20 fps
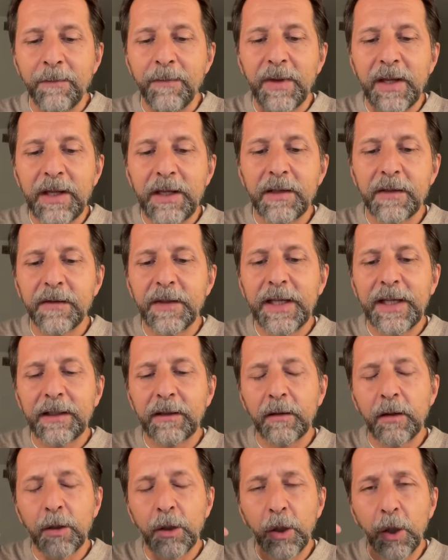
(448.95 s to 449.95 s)
is
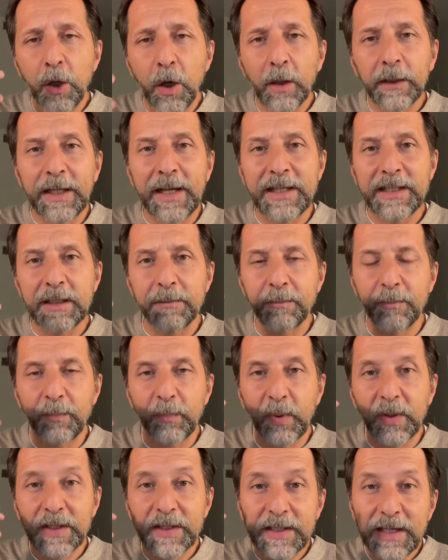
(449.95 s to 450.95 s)
that God has a
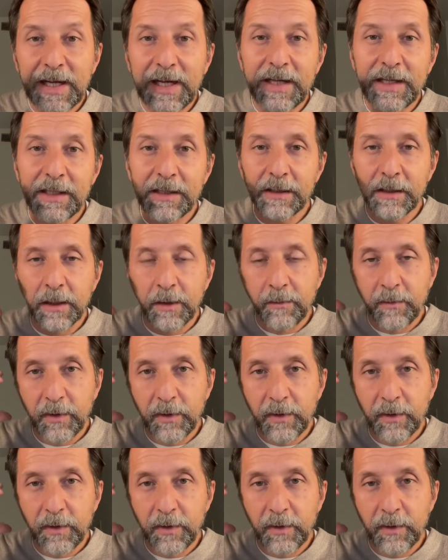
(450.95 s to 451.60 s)
precise,